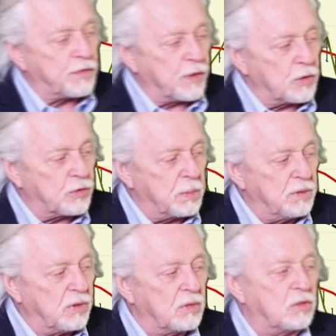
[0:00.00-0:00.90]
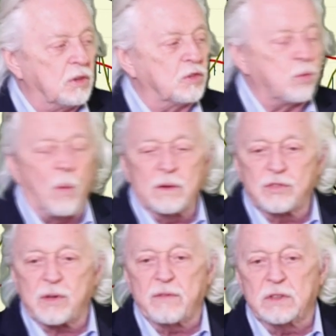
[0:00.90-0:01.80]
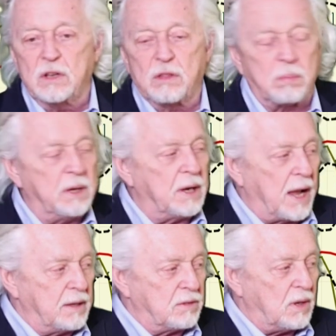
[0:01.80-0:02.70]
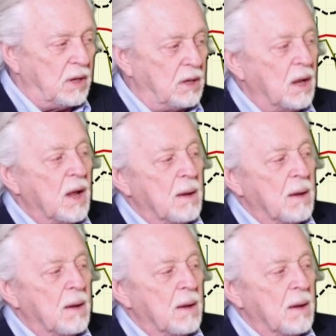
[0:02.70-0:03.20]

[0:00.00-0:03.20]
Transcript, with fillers: First resistance, 173.19,